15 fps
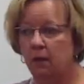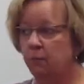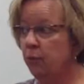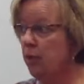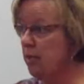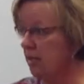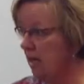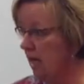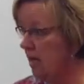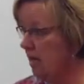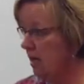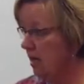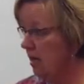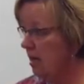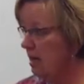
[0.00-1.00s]
printed,
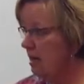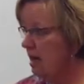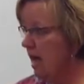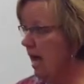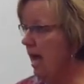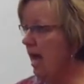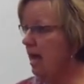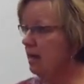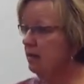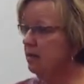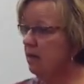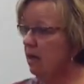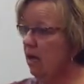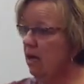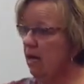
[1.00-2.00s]
and
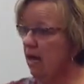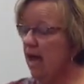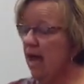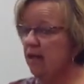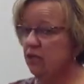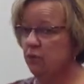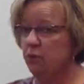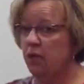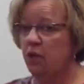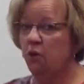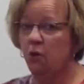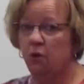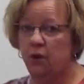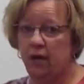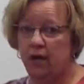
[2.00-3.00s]
it has a
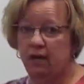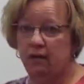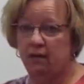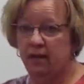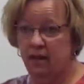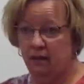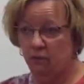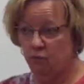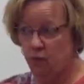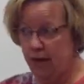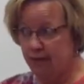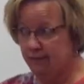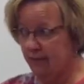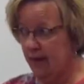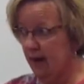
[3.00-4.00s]
recorded thing
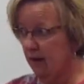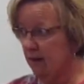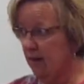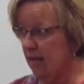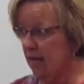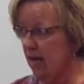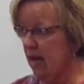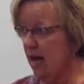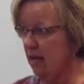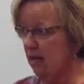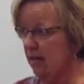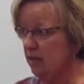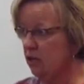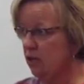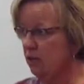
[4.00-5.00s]
right there in
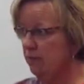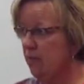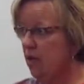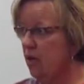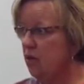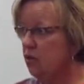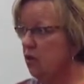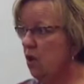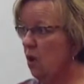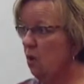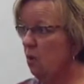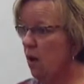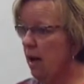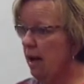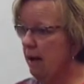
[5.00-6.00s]
eCollege.
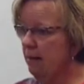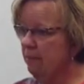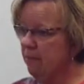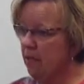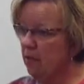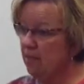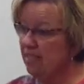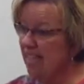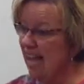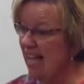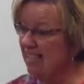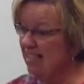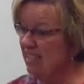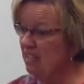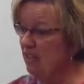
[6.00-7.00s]
So there's
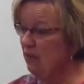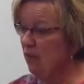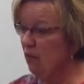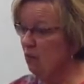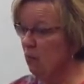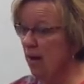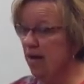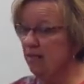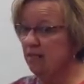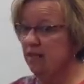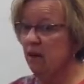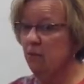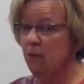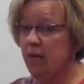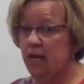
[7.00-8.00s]
lots of different ways
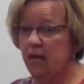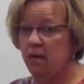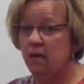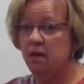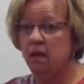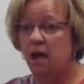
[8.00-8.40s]
that we